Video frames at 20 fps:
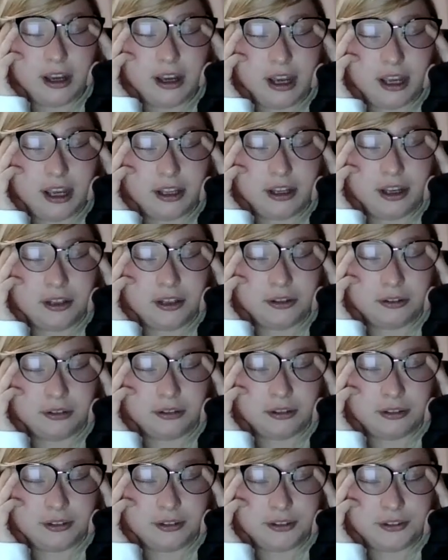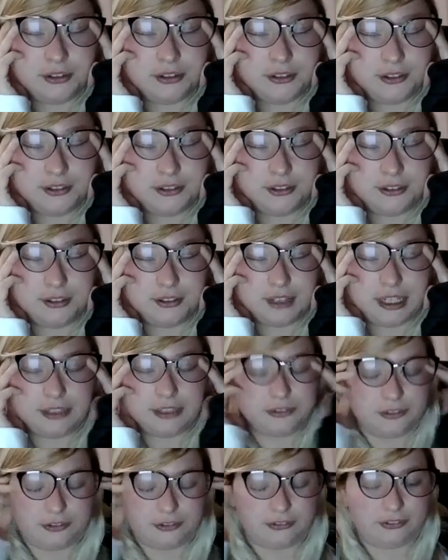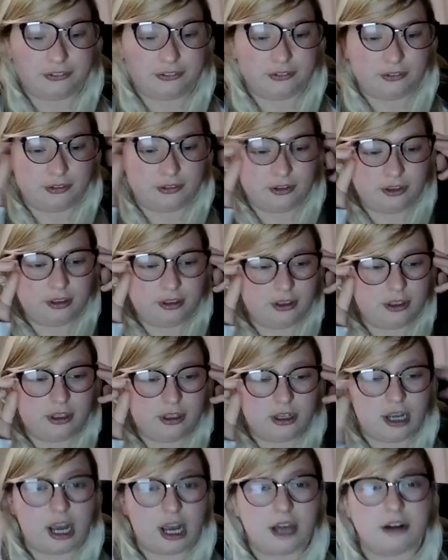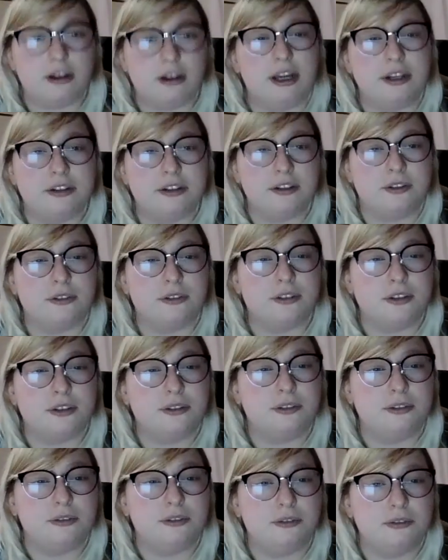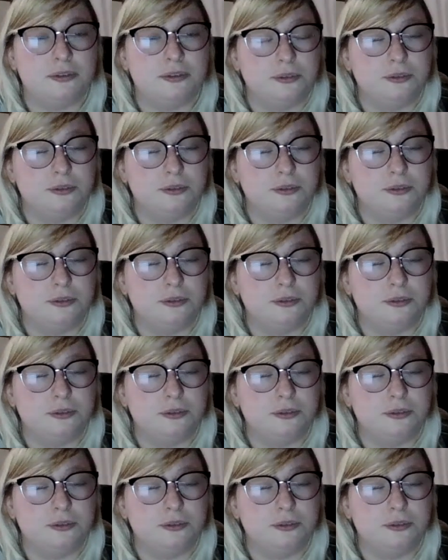I don't know what to do. I don't know